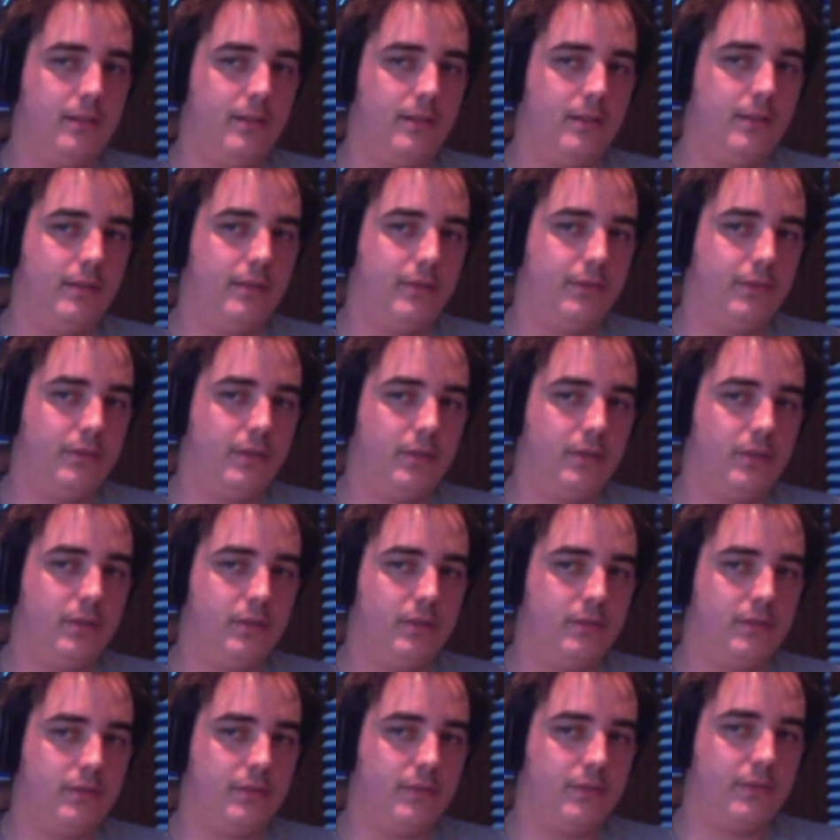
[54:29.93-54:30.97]

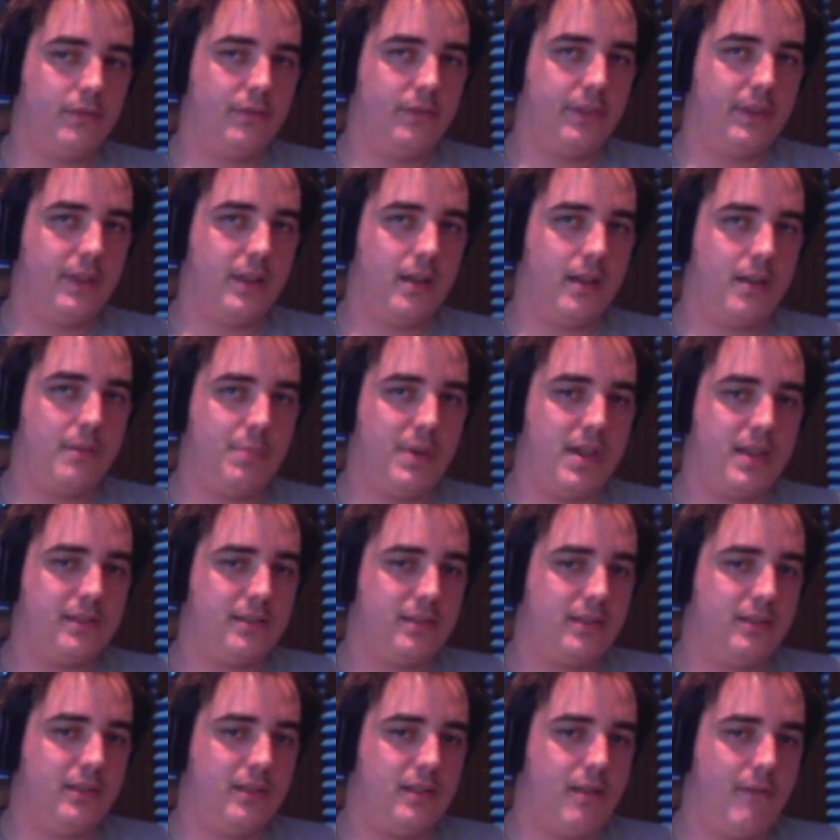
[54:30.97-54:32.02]
for
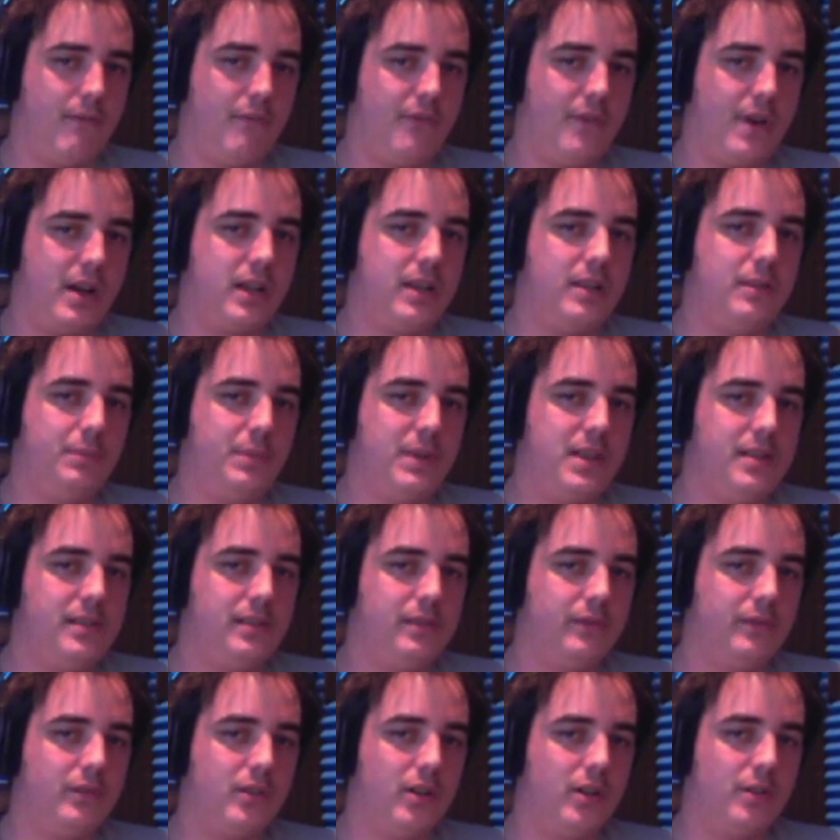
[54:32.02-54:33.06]
basically a fucking piece
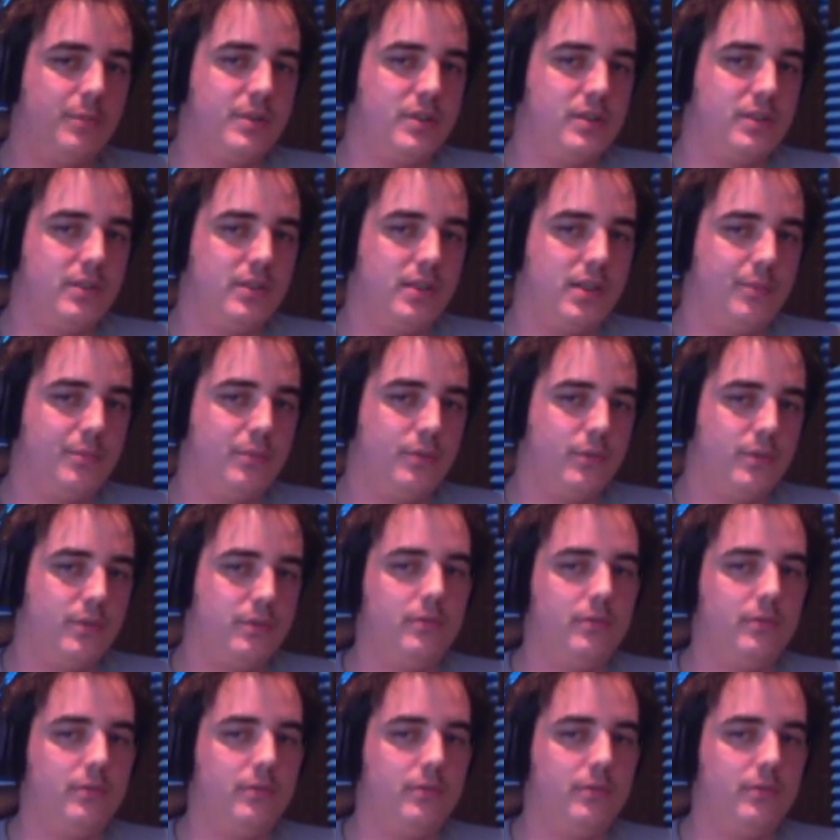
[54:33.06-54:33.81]
of garbage at that point.